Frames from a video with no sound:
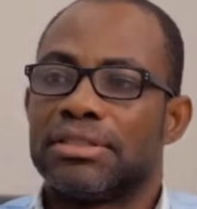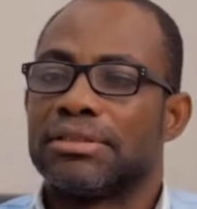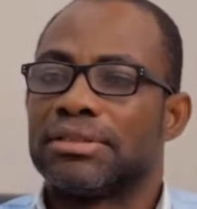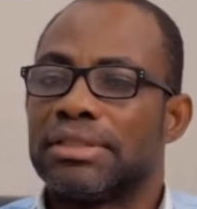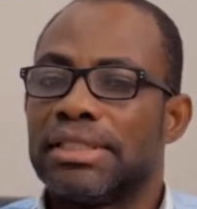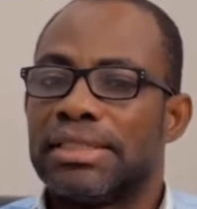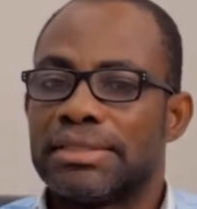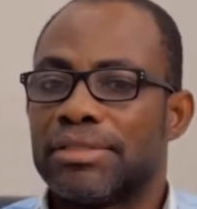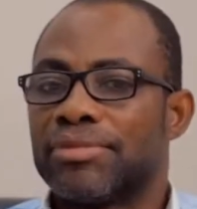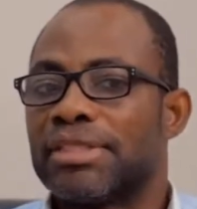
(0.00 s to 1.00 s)
is
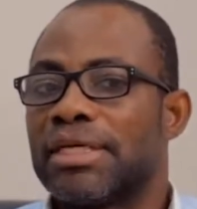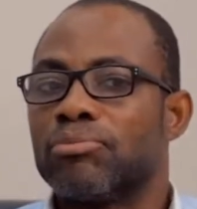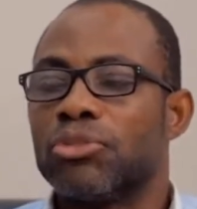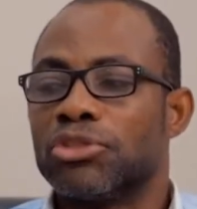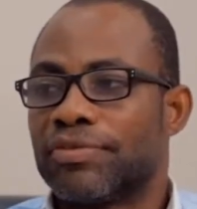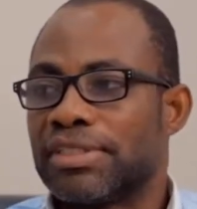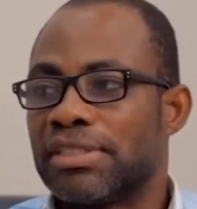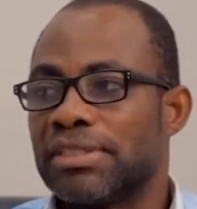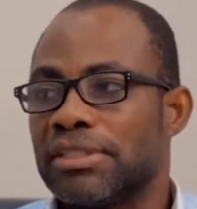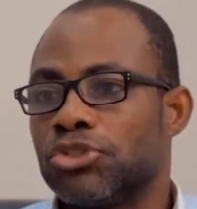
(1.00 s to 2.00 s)
something that most
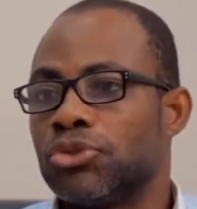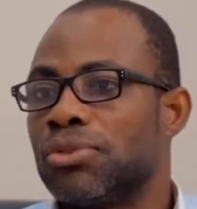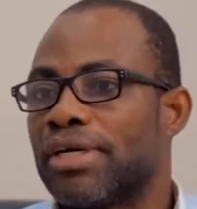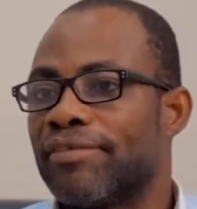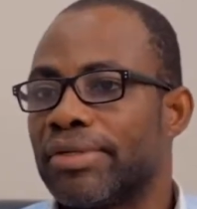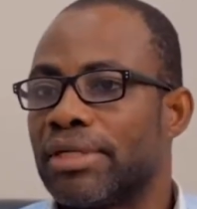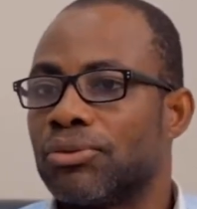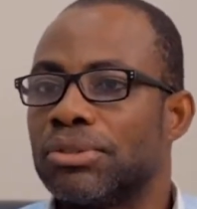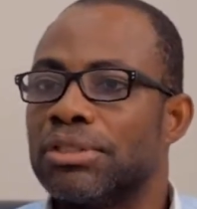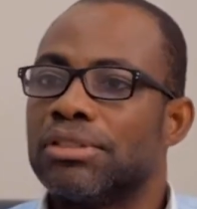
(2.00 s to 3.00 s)
facilities do have now,
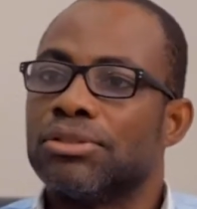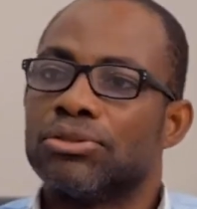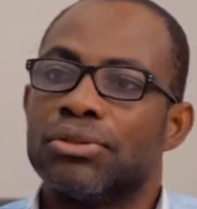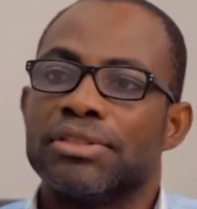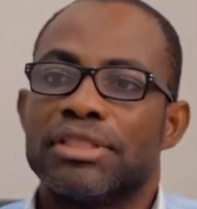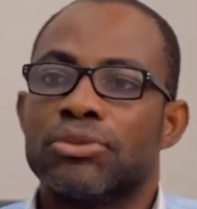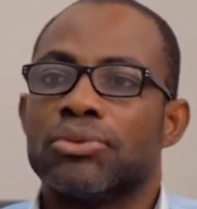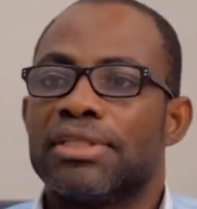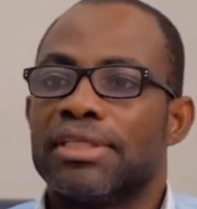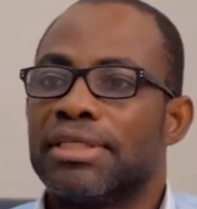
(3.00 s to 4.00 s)
so it's a
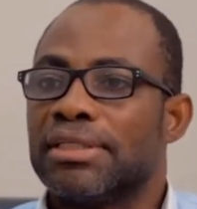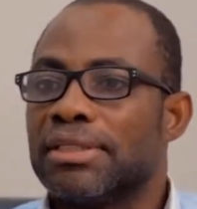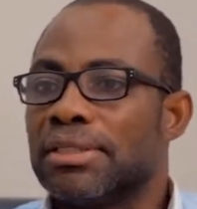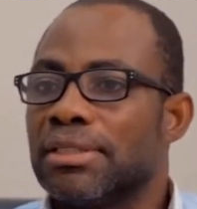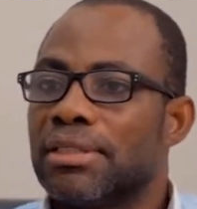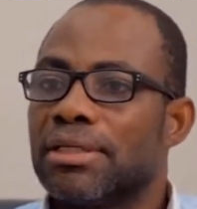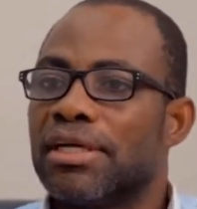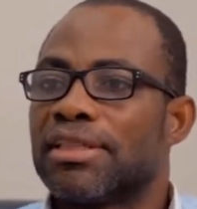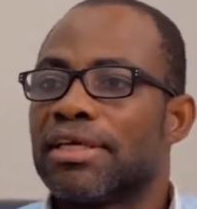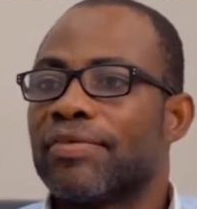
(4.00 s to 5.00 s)
good thing. Our healthcare